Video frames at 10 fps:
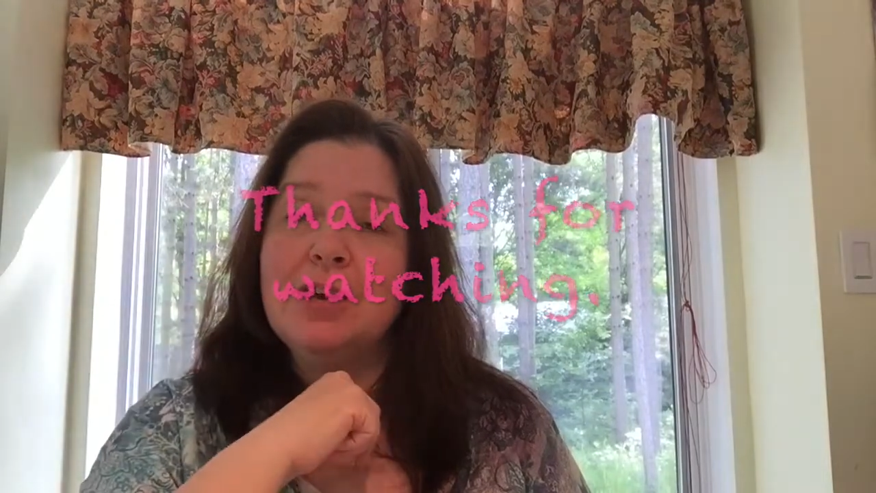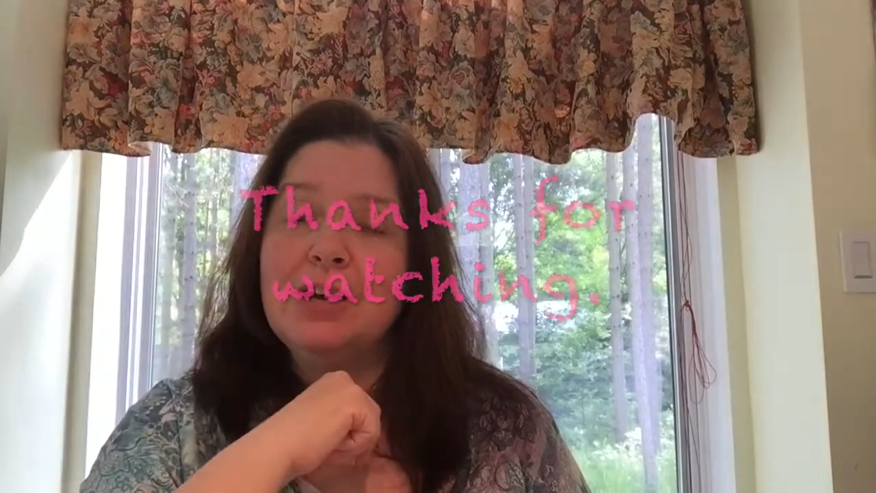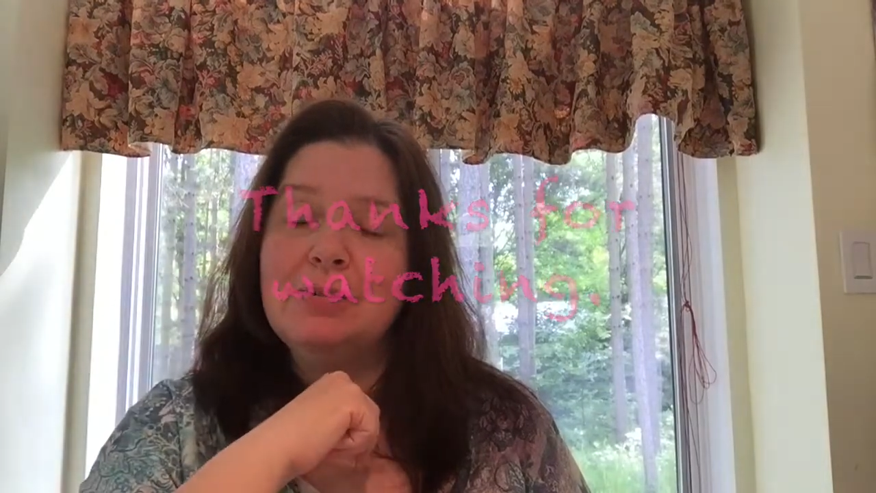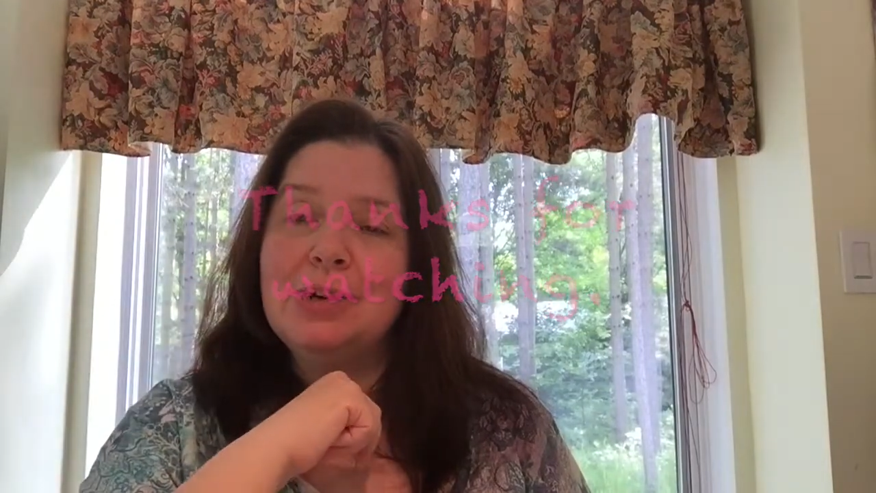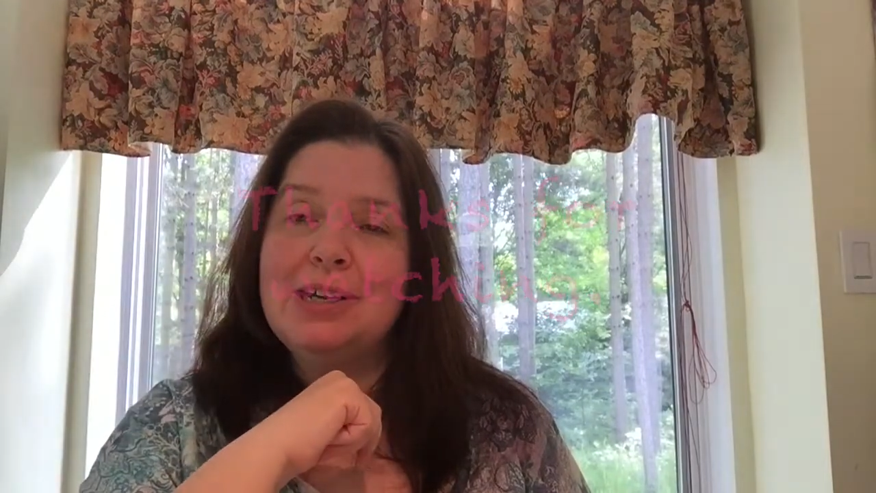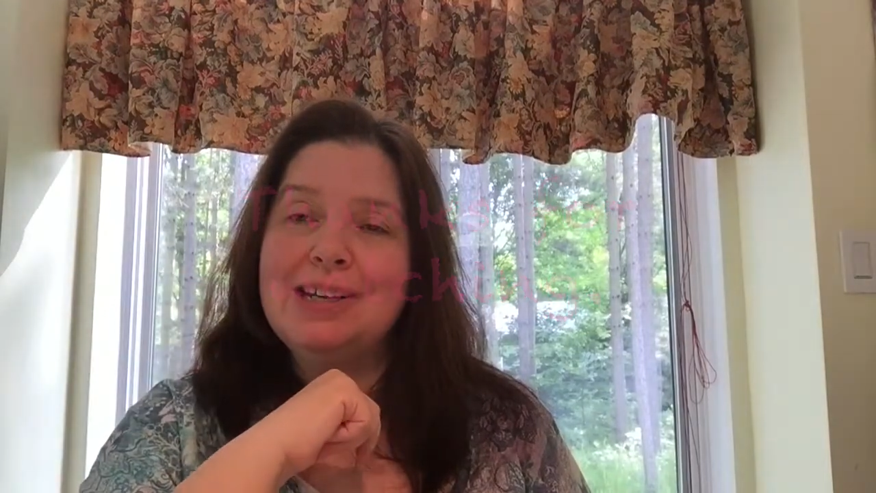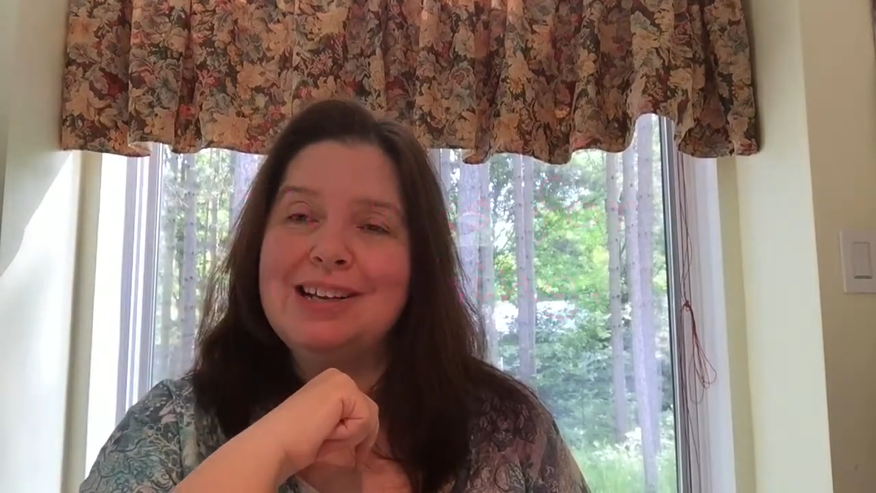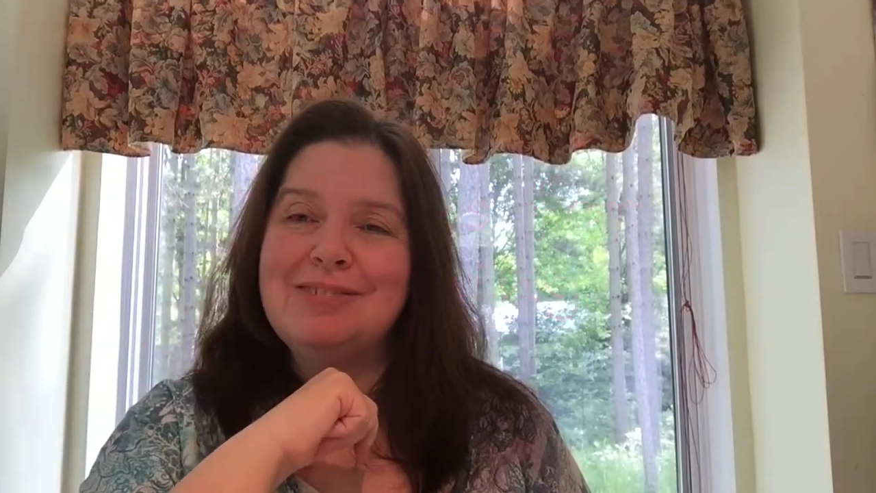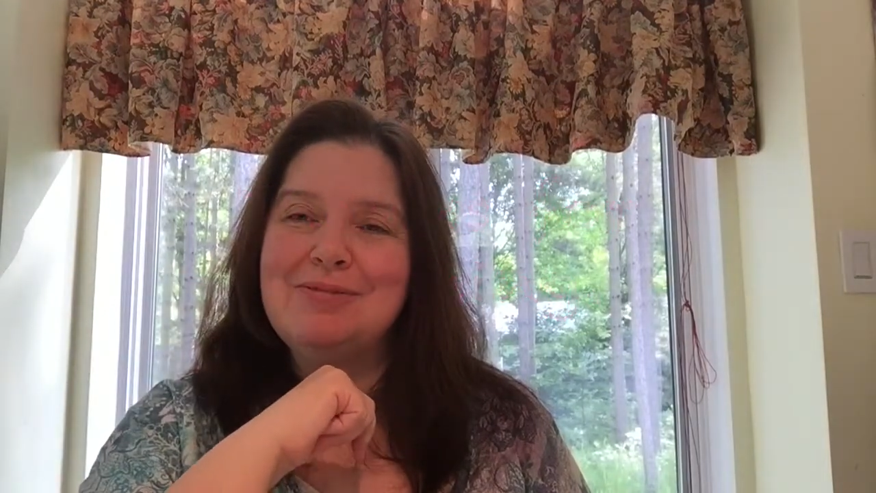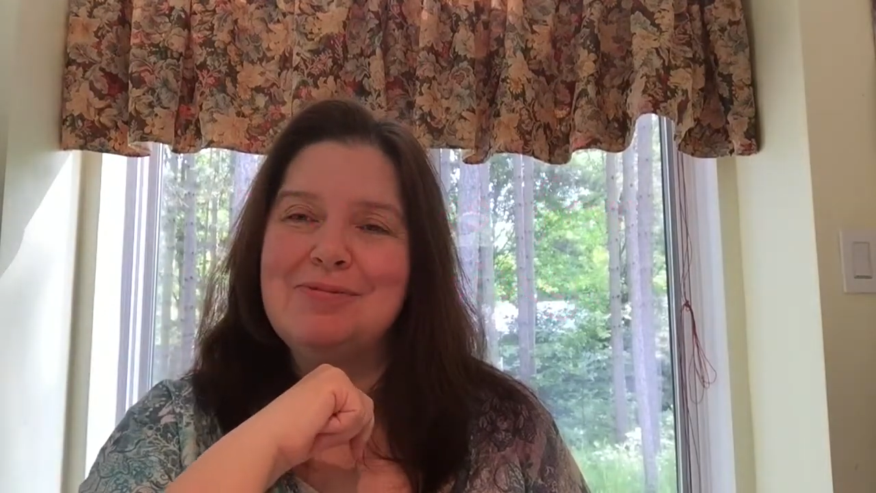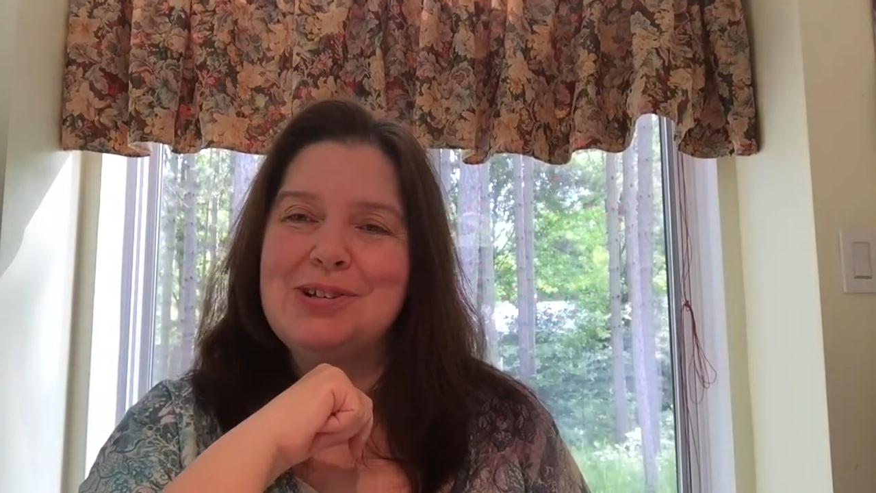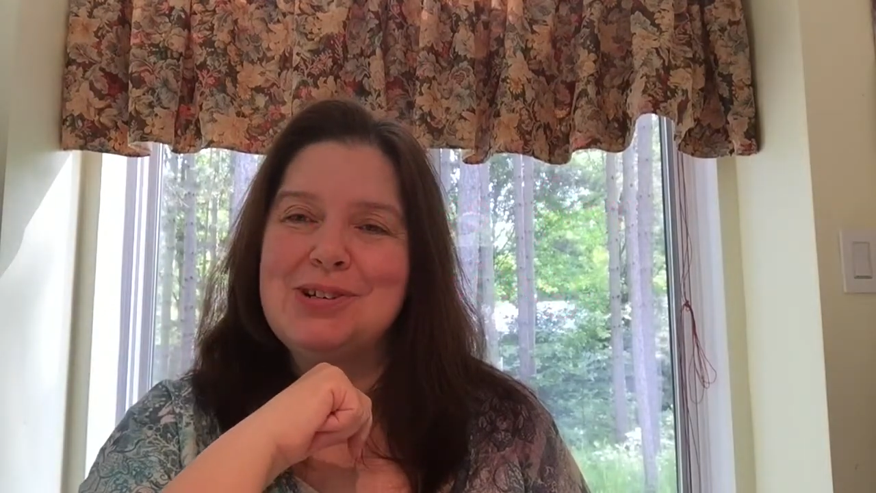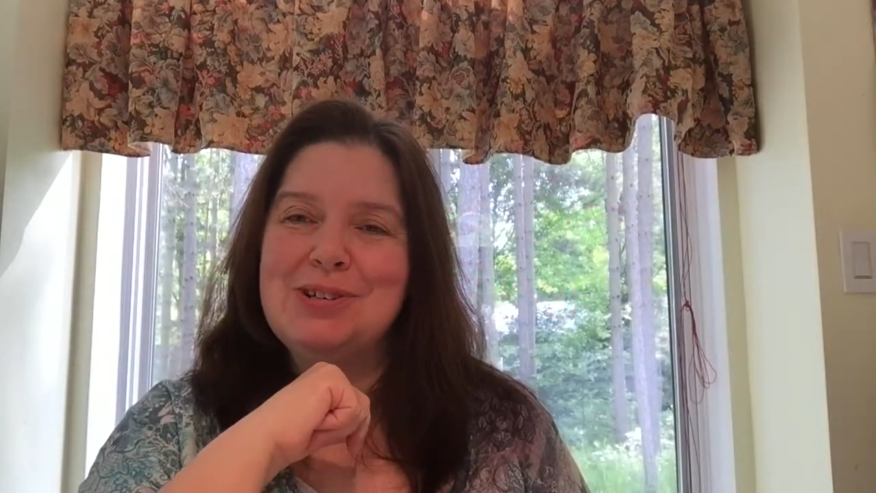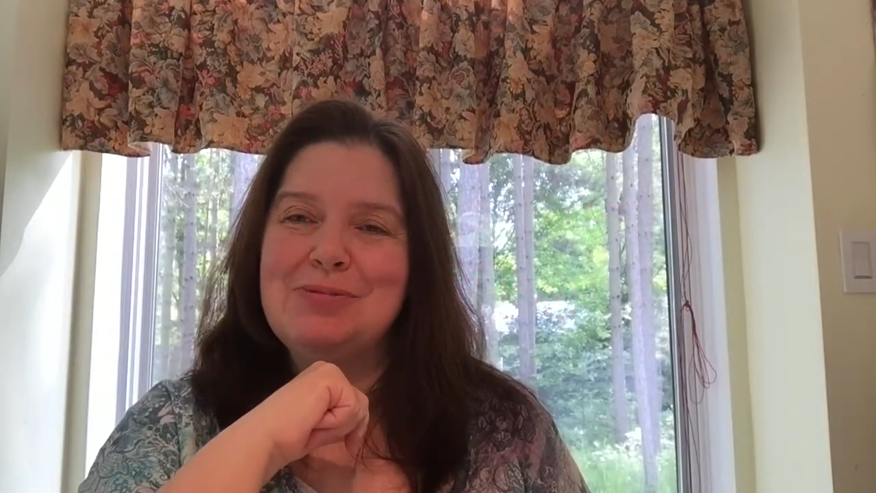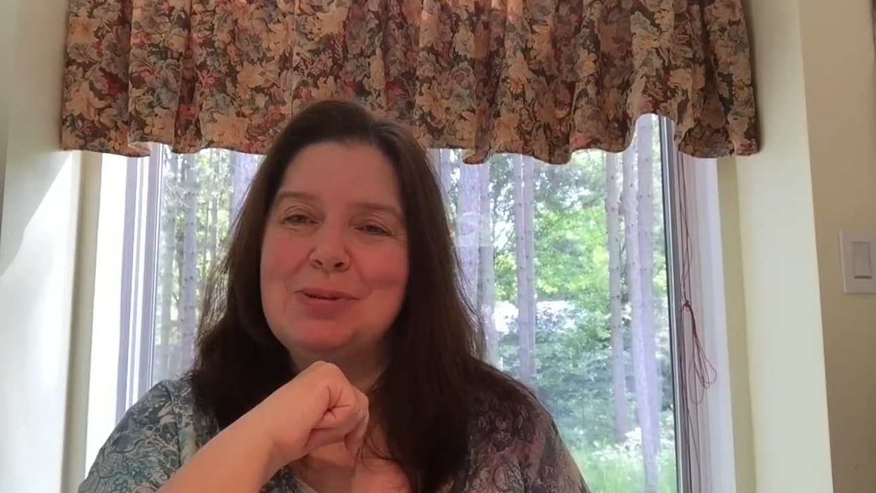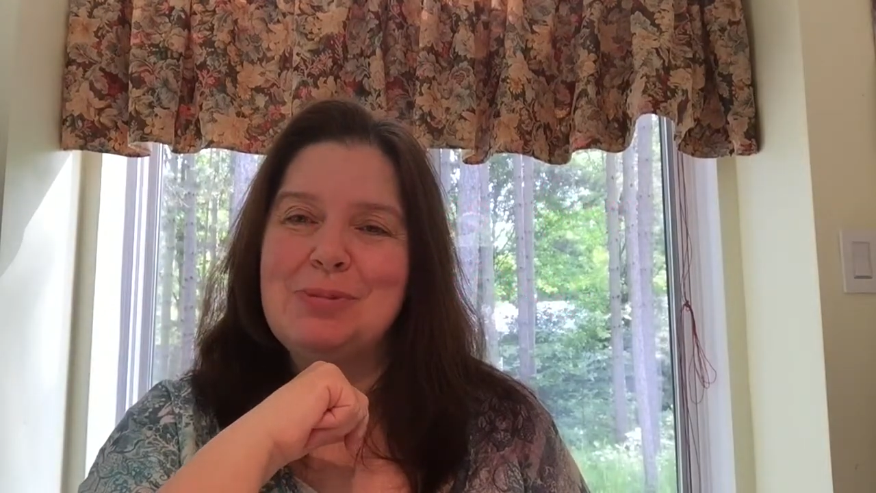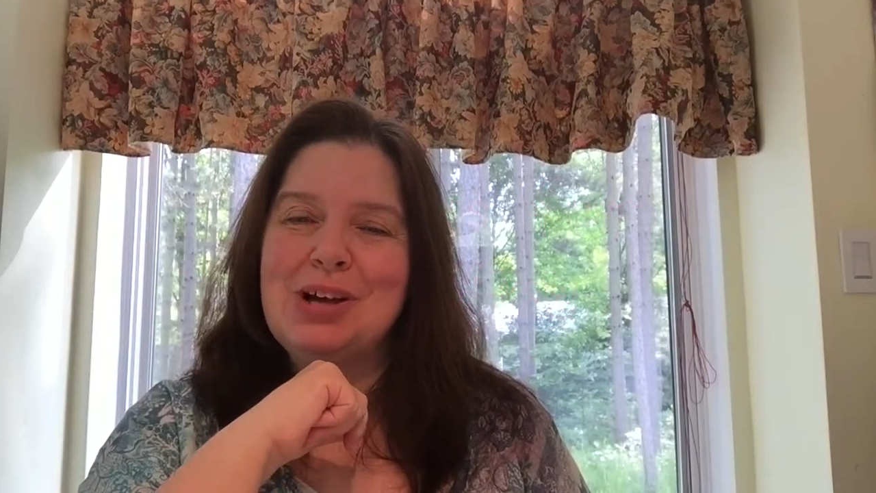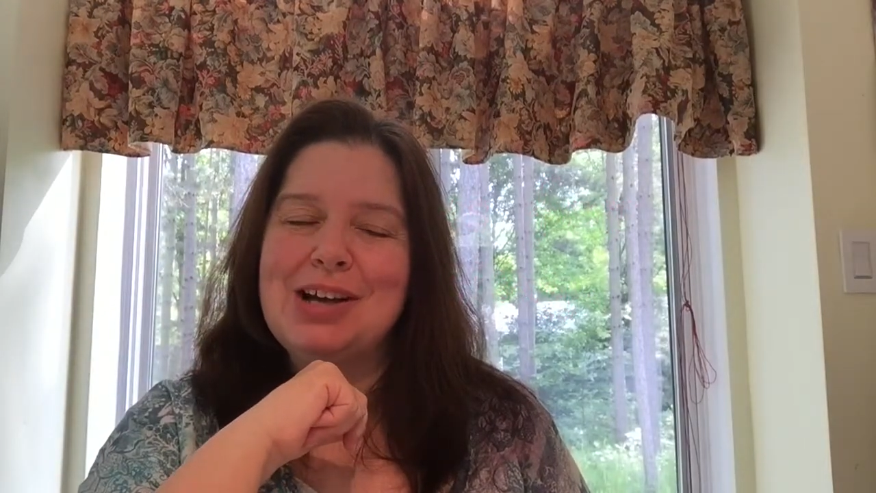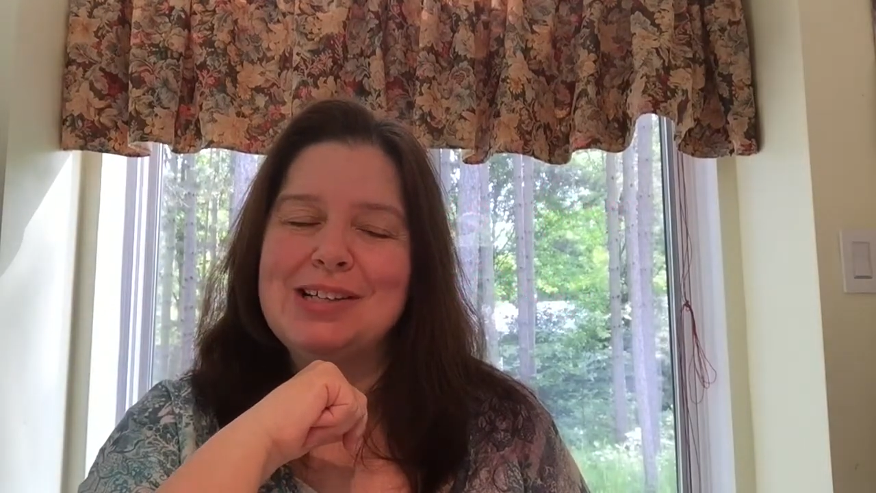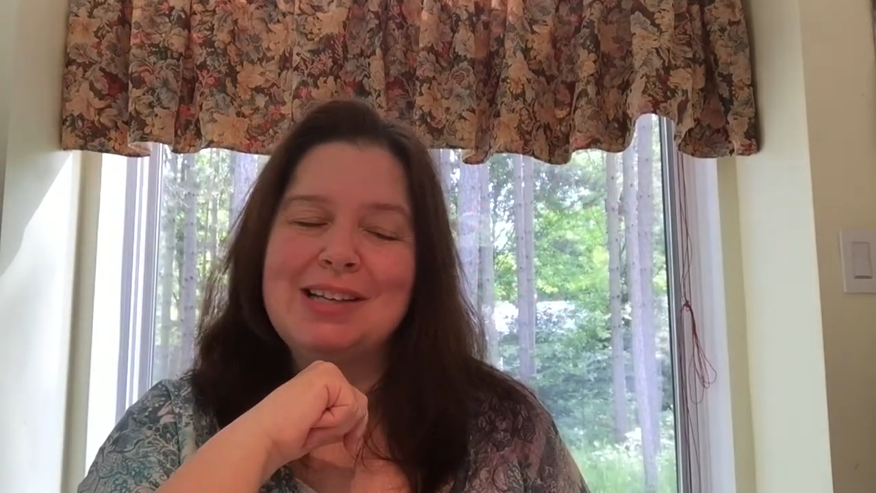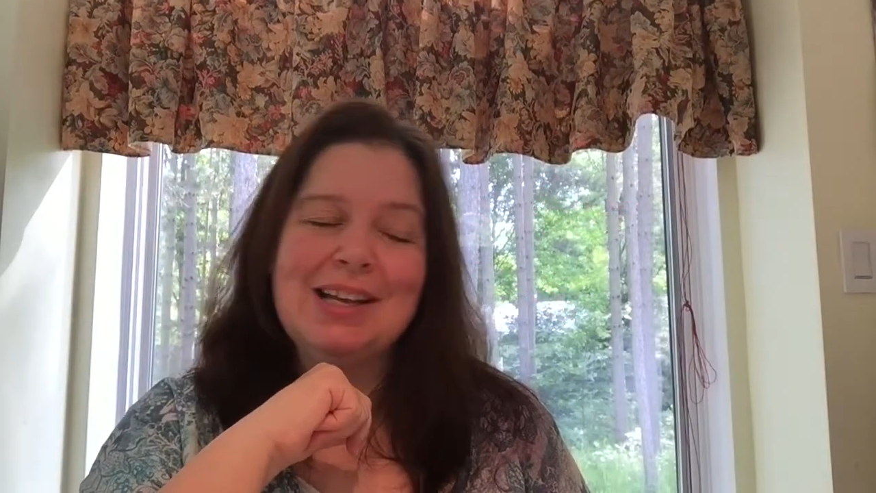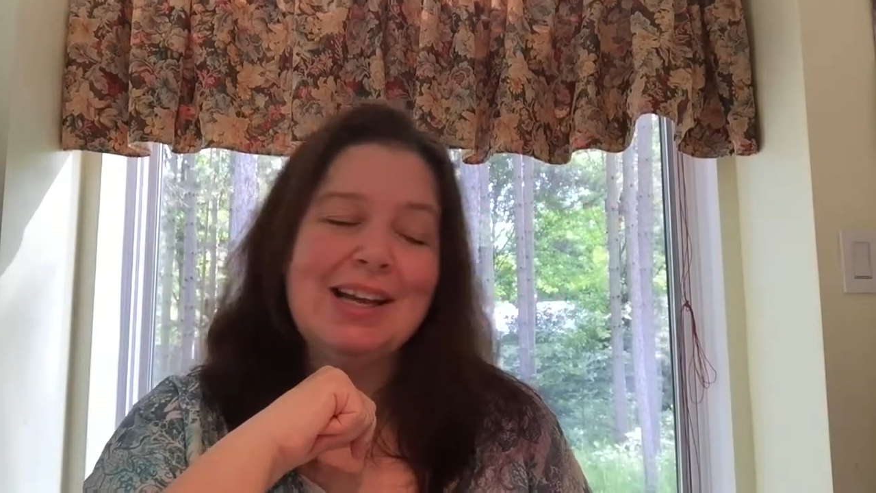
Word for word: I read and re reply